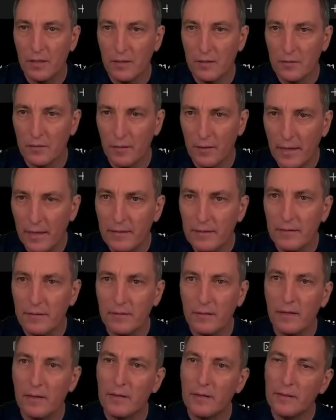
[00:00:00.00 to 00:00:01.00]
So again,
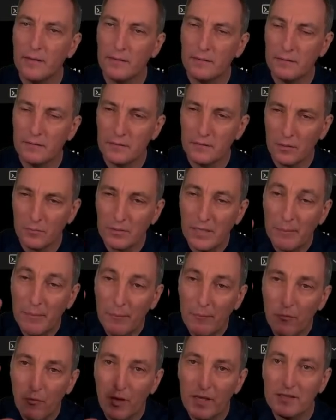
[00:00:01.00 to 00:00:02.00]
sometimes
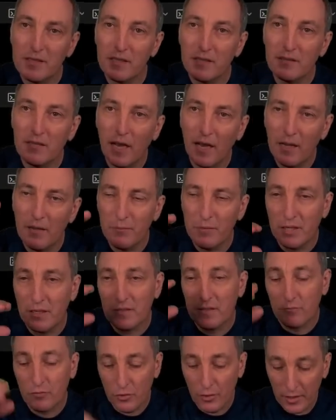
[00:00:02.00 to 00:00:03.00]
I'm wasting time because
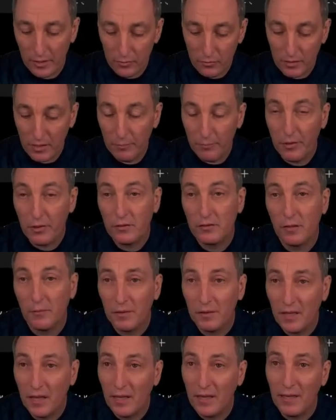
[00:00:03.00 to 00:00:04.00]
I'm trying to debug
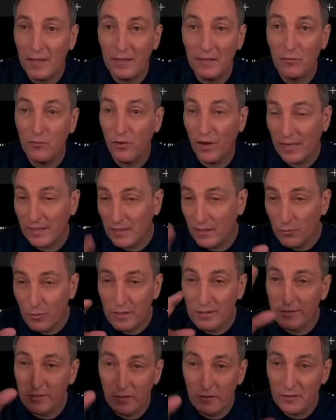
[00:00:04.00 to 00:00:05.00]
something, and in fact, it
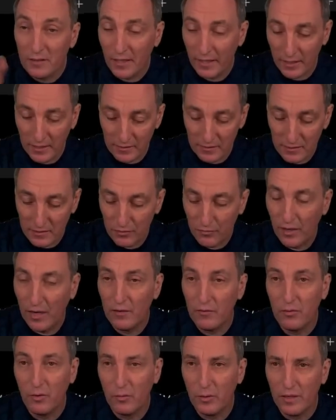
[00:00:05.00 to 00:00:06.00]
was not taking this file
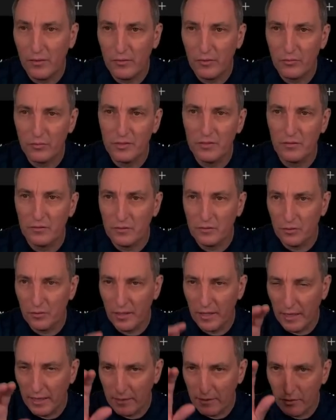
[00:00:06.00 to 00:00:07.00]
for whatever reason. So
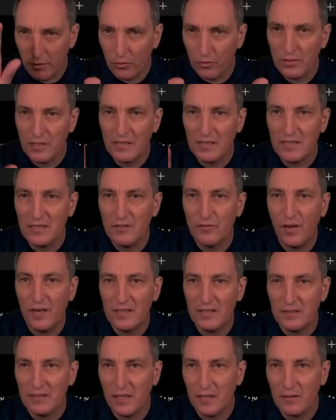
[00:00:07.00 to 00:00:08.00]
here I know that this file
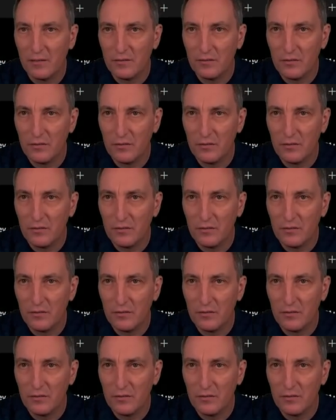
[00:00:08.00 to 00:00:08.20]
is taken.